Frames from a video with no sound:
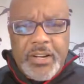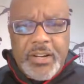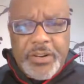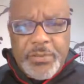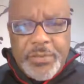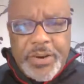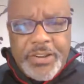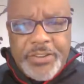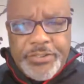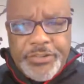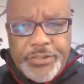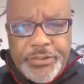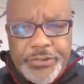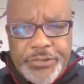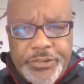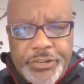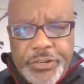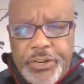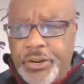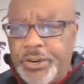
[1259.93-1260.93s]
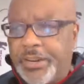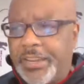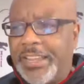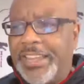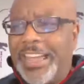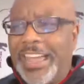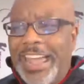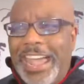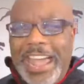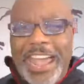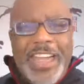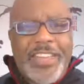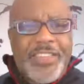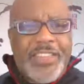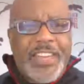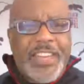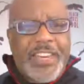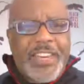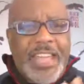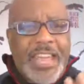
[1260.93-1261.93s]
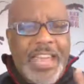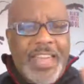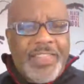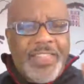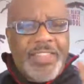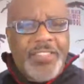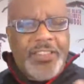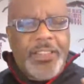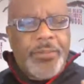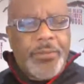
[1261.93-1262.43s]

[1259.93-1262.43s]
unregistered security and then had